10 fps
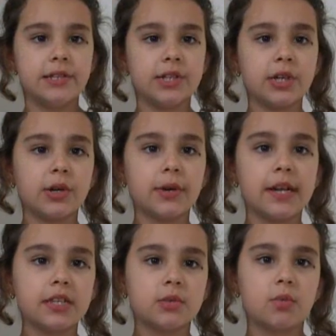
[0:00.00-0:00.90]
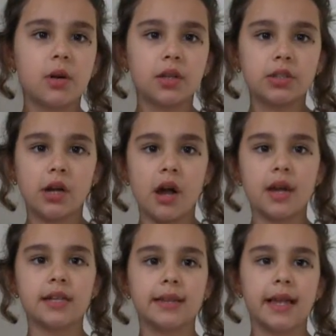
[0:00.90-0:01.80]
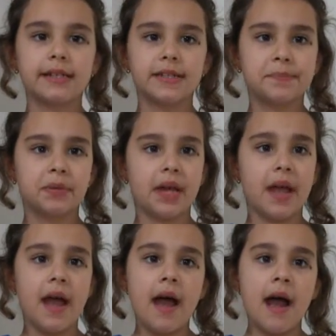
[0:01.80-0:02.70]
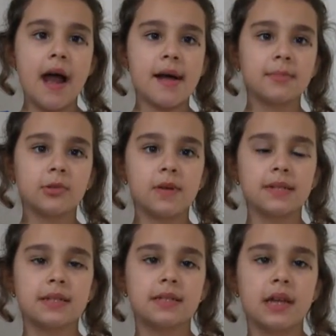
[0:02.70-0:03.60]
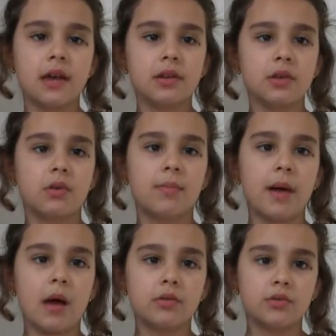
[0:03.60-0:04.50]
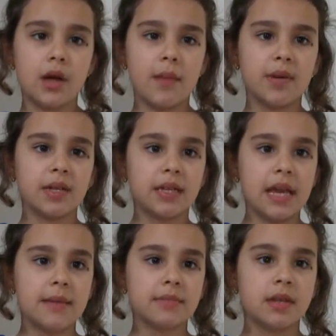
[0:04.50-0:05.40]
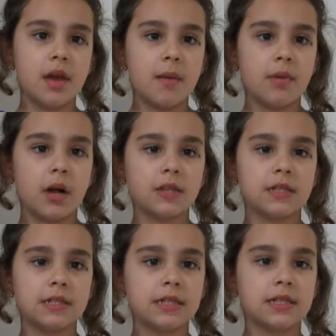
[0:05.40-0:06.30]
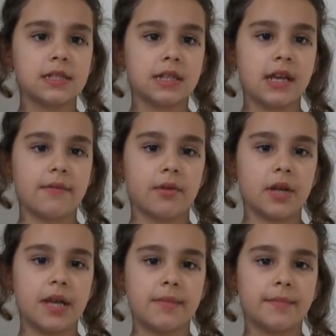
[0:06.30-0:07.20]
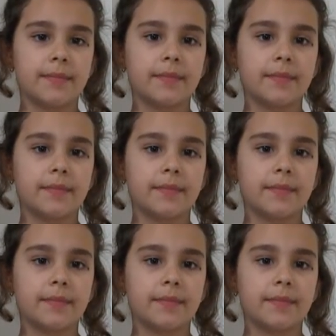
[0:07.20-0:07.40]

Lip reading: Ancient Greeks worked hard and liked to play. I'm going to tell you about drama, games, politics, and slavery.